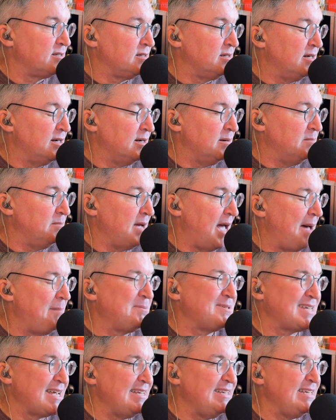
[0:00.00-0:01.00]
Yeah. Um,
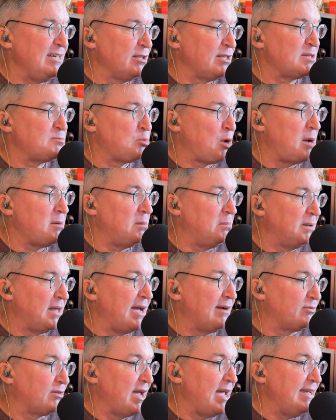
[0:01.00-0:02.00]
Apple's ideal is probably
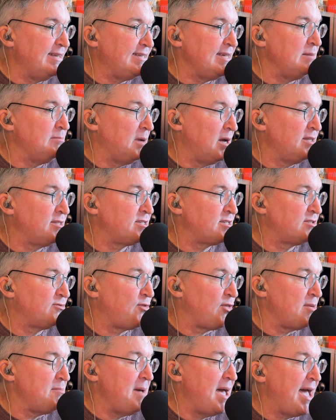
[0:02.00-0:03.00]
every 18 months
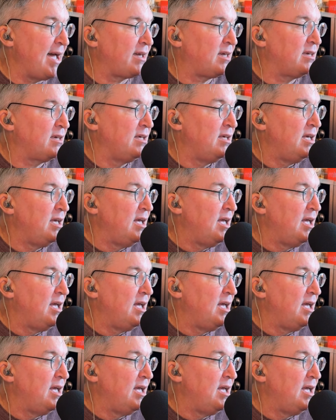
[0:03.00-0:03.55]
for the Mac